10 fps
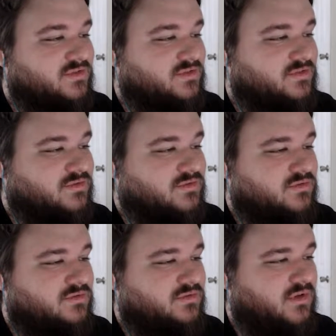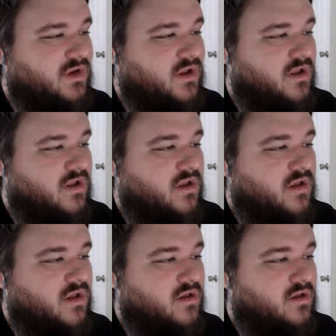
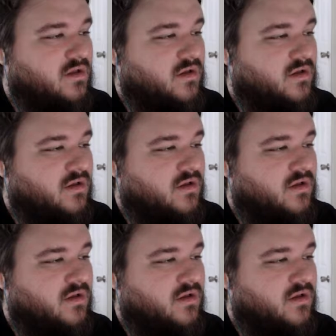[no speech]